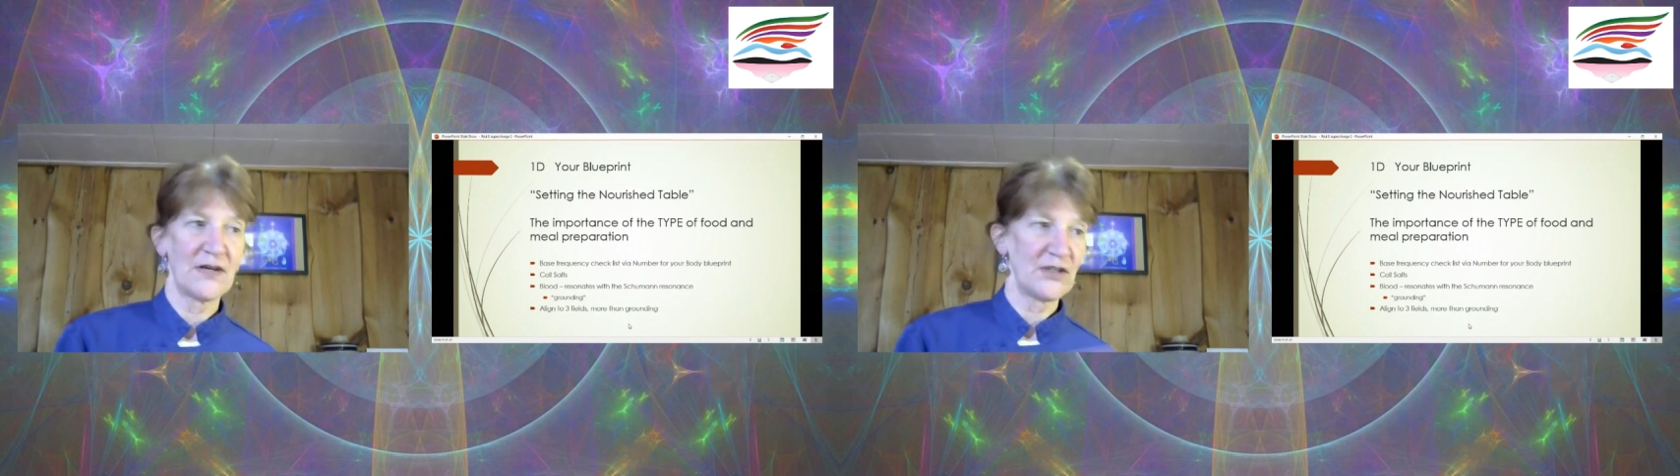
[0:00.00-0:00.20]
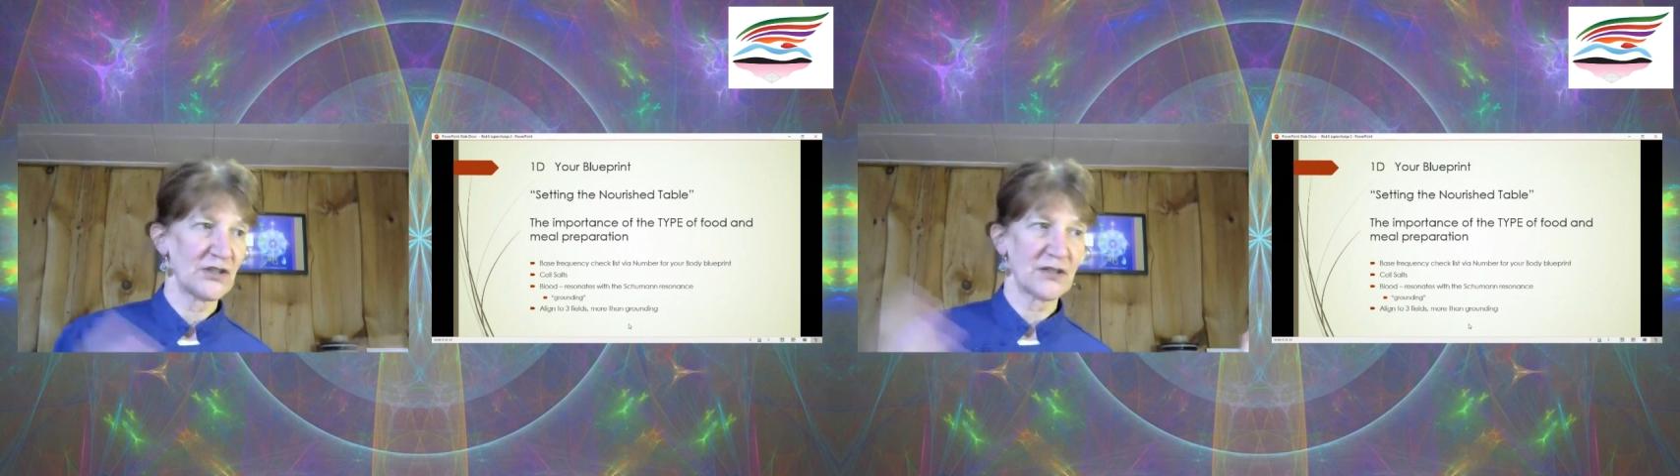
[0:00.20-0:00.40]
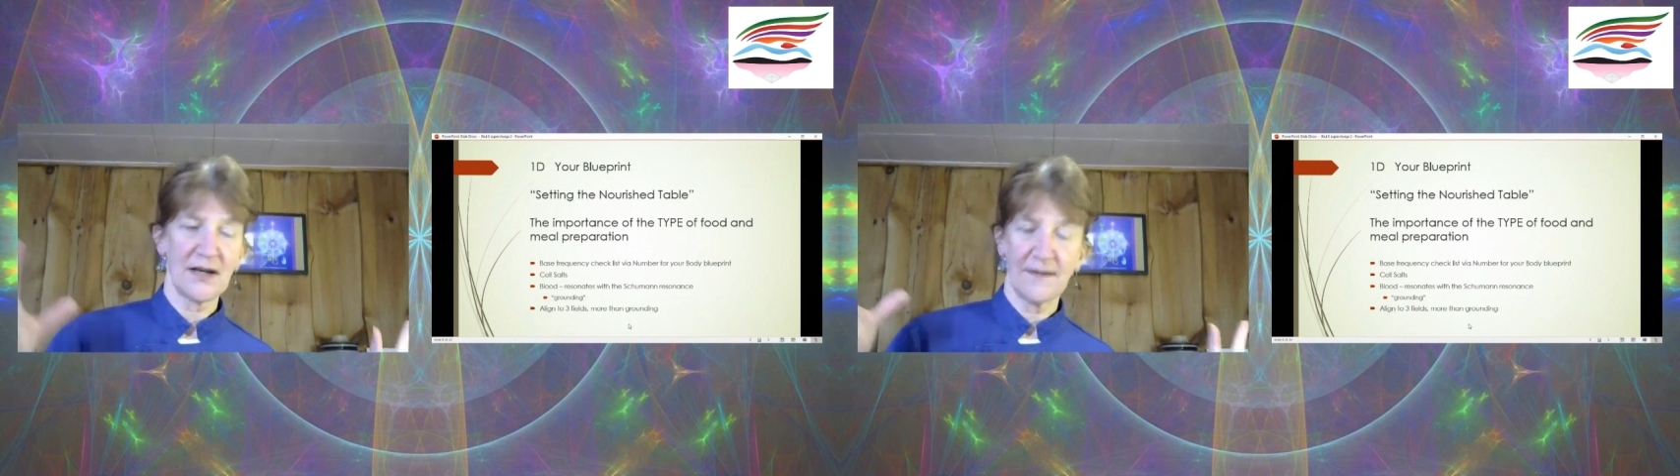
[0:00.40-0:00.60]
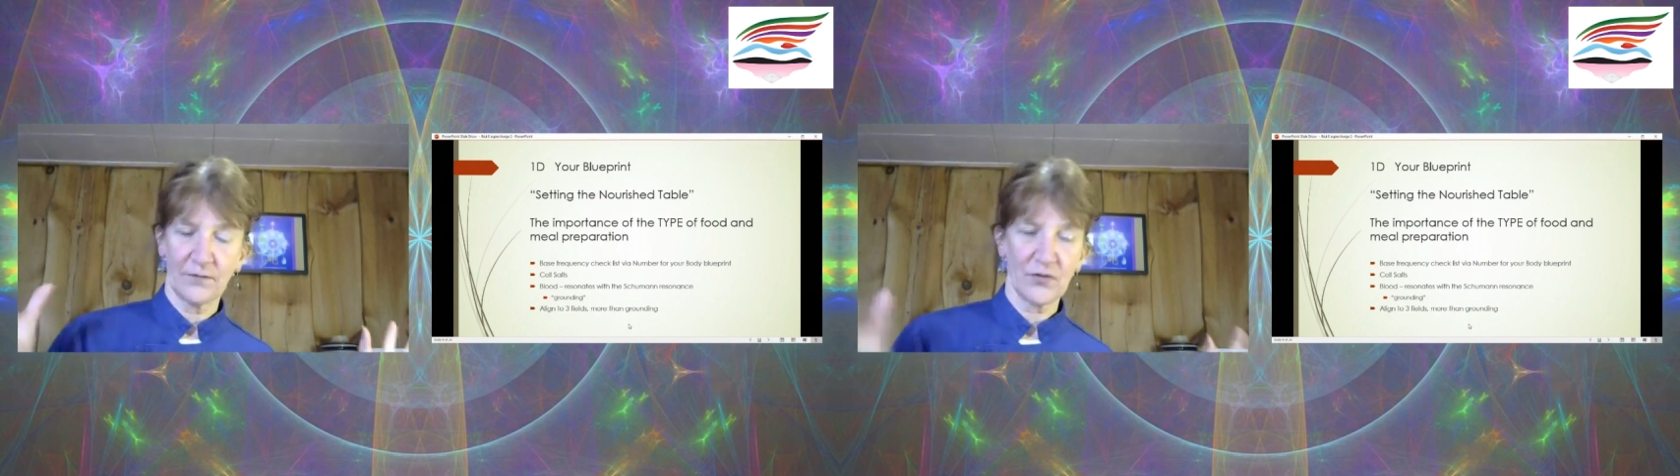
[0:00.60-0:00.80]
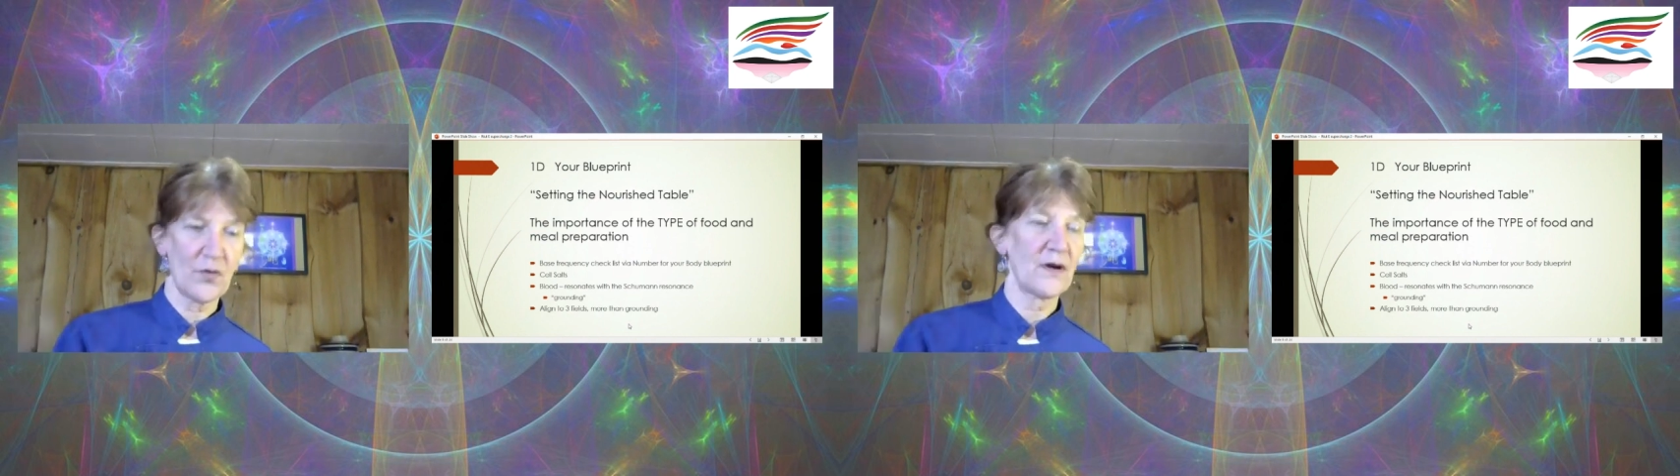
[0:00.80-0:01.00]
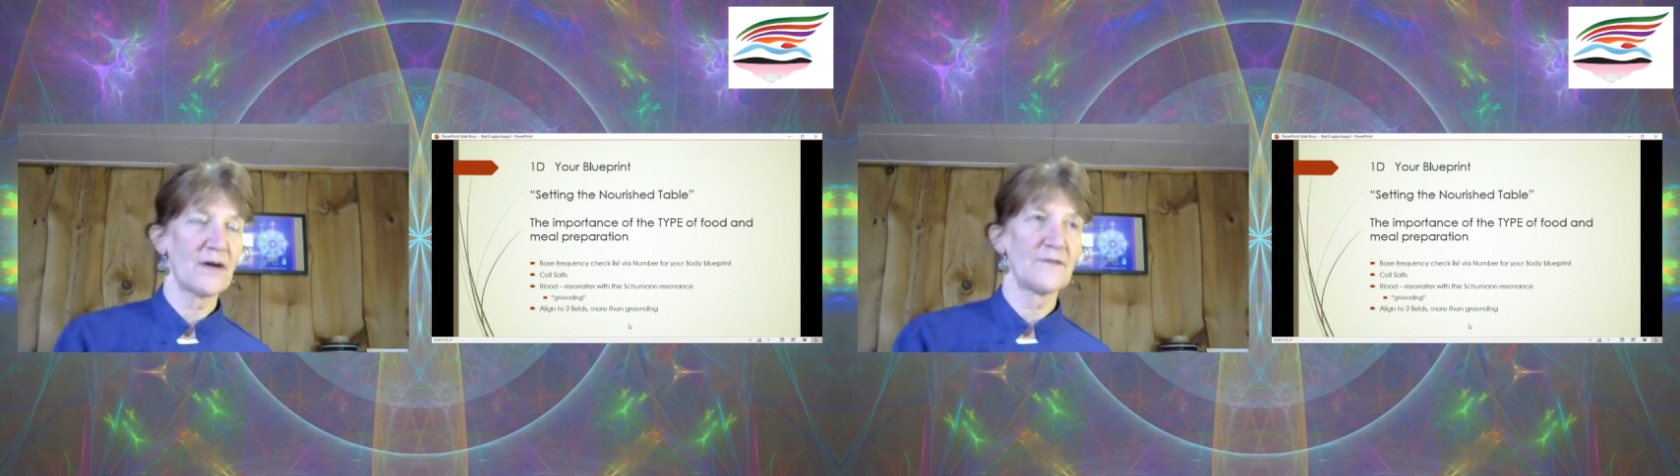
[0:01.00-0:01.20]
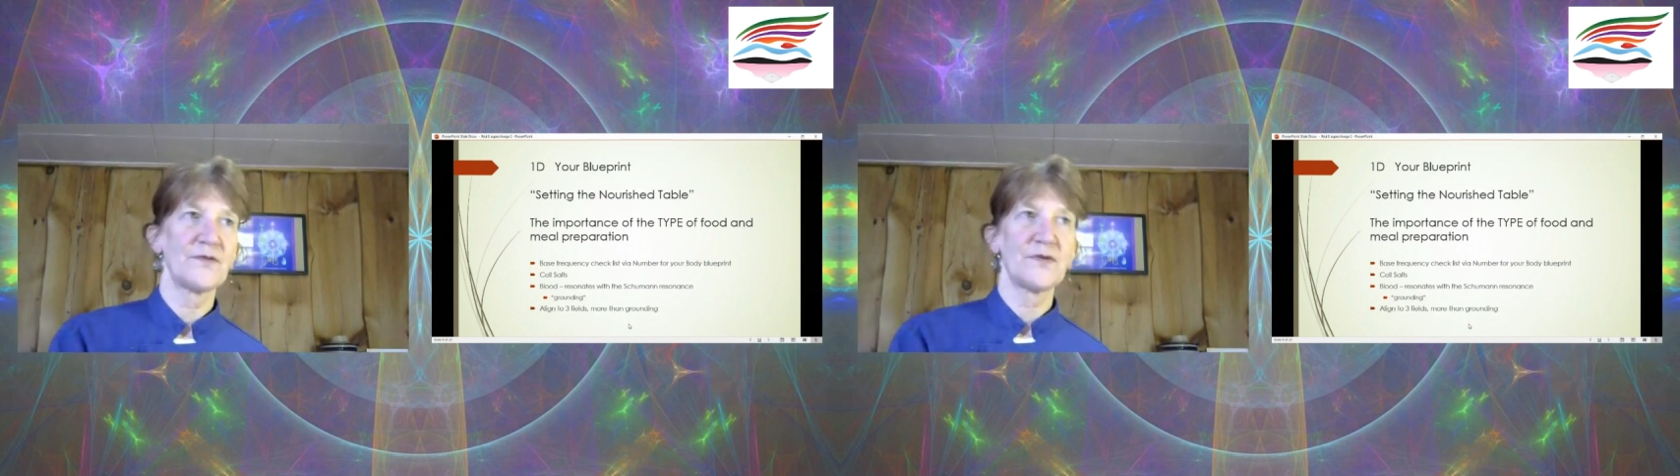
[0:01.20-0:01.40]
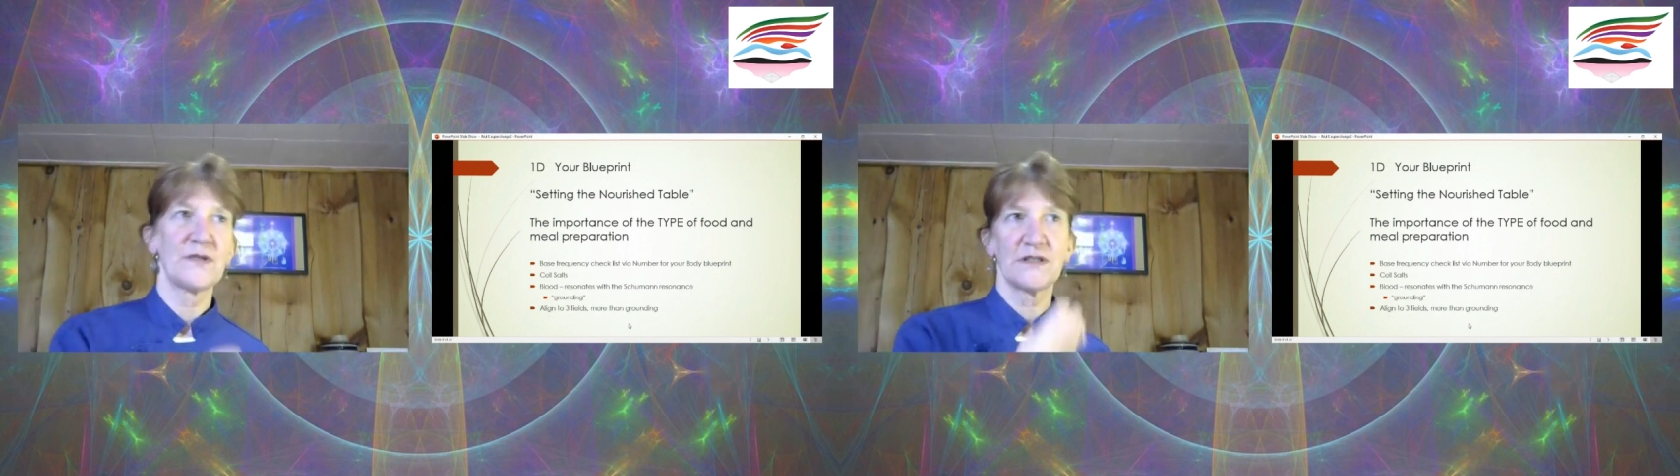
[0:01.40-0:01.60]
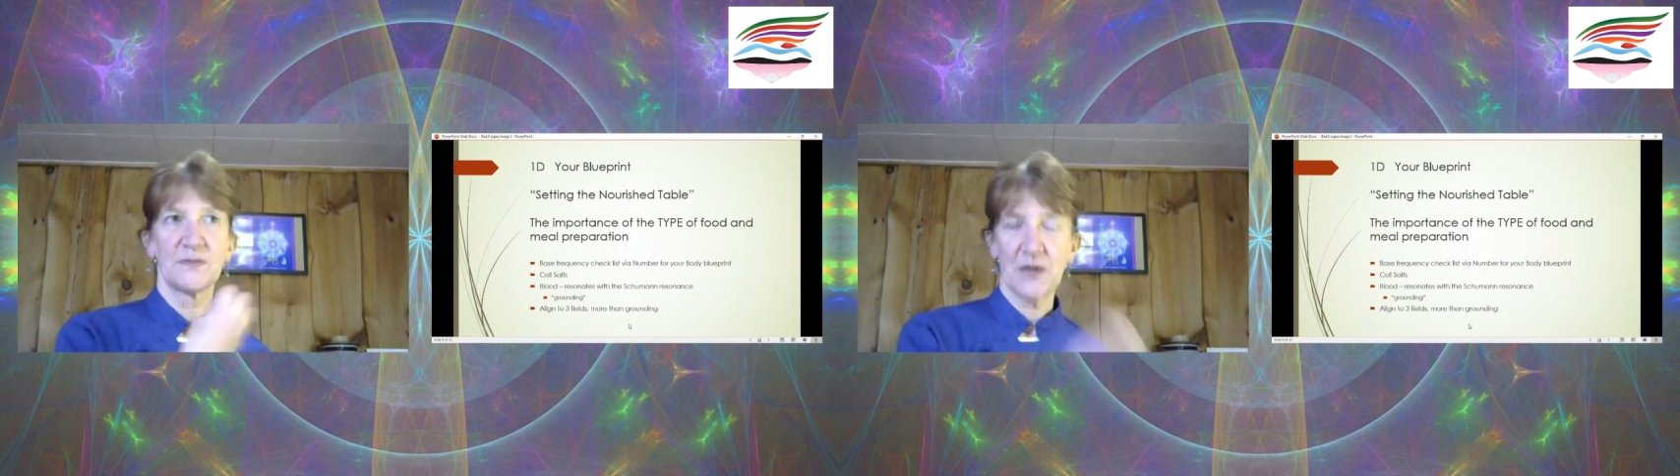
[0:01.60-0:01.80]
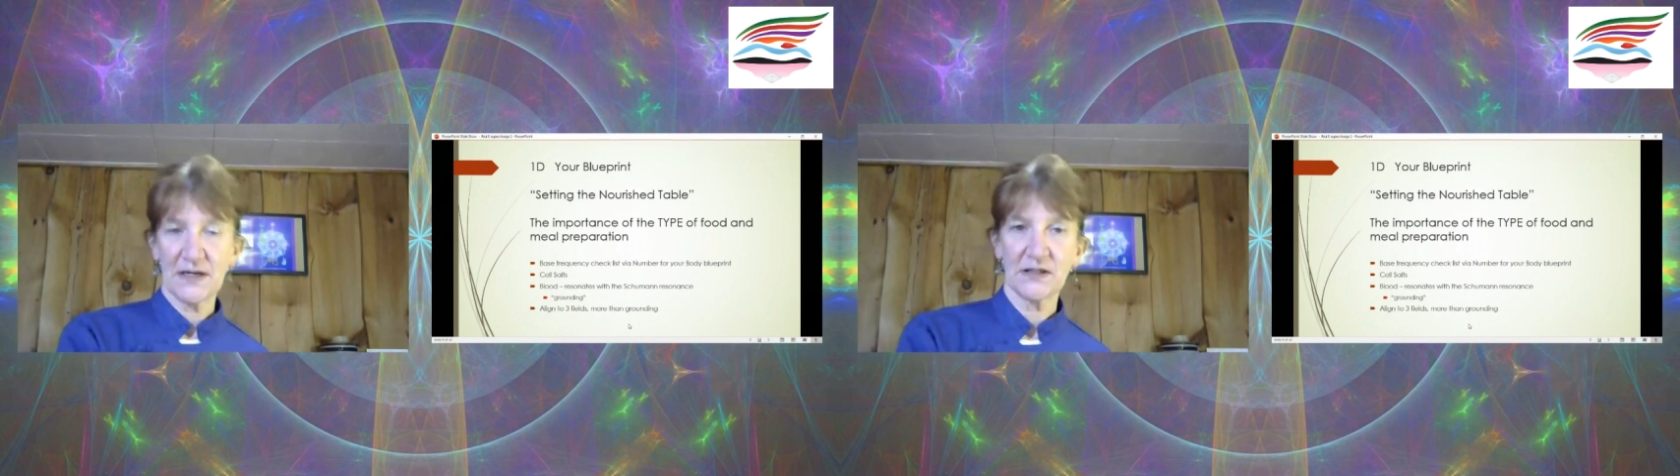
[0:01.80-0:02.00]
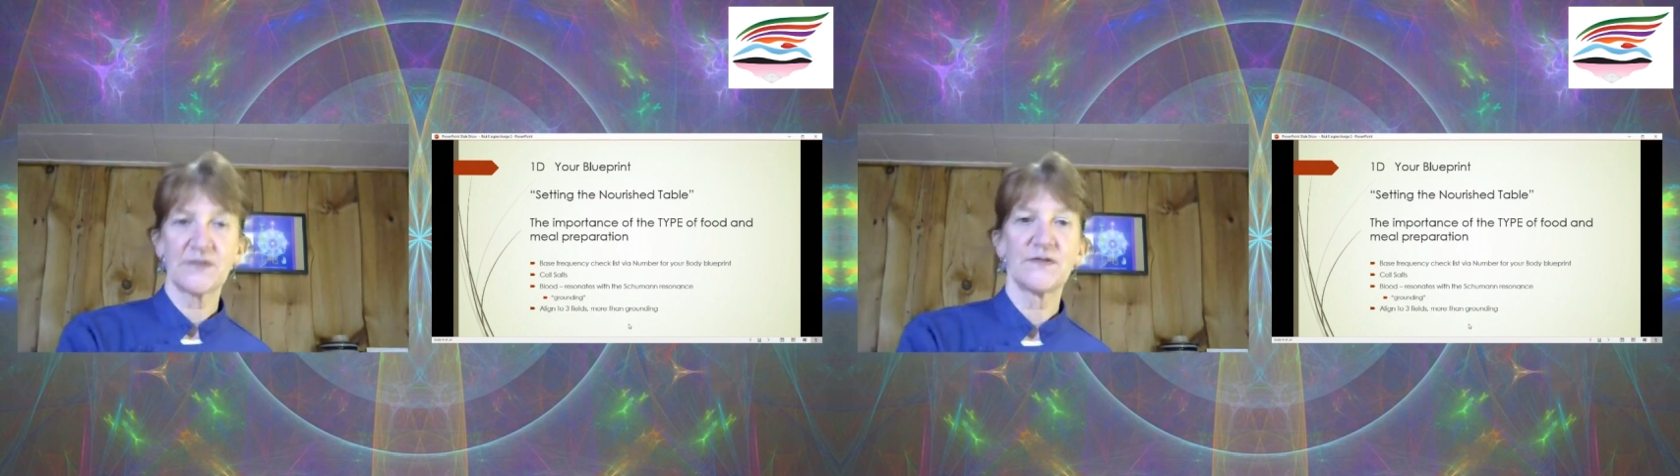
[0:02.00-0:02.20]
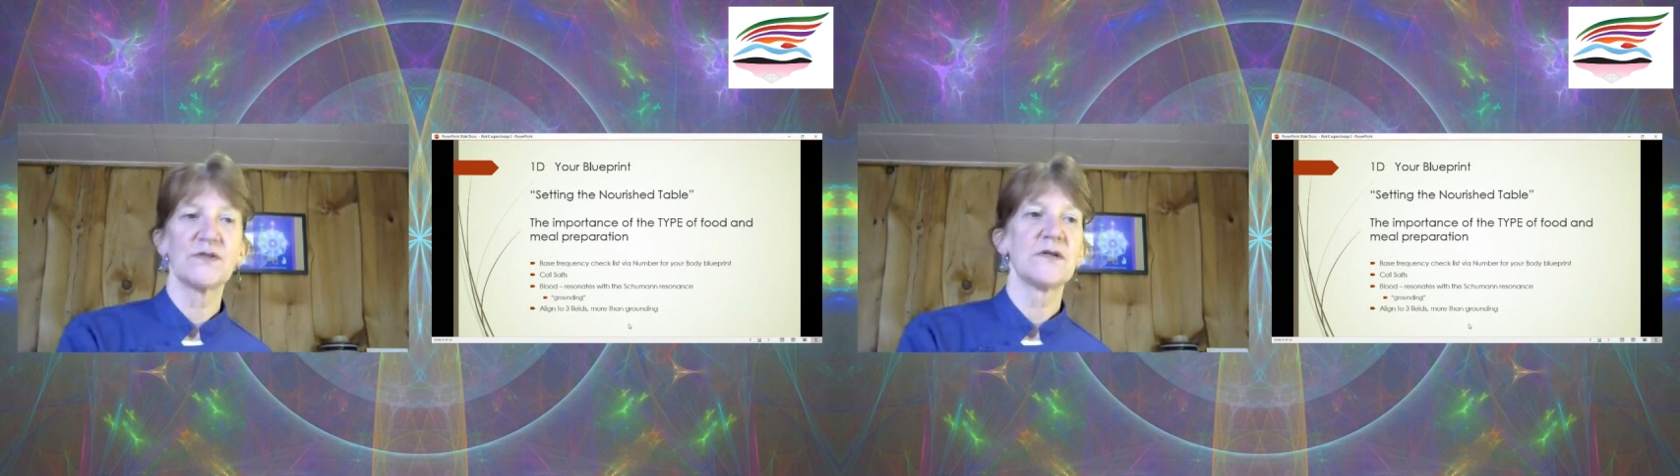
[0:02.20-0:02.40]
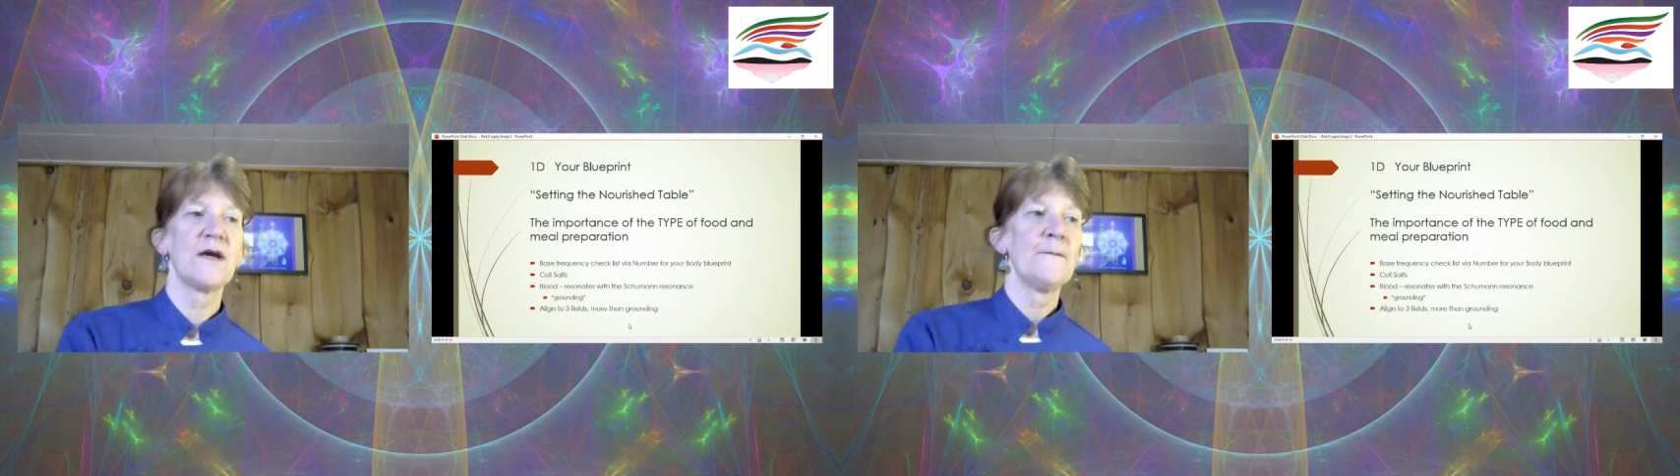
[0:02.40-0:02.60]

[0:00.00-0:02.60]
and just kind of throwing our food into processed food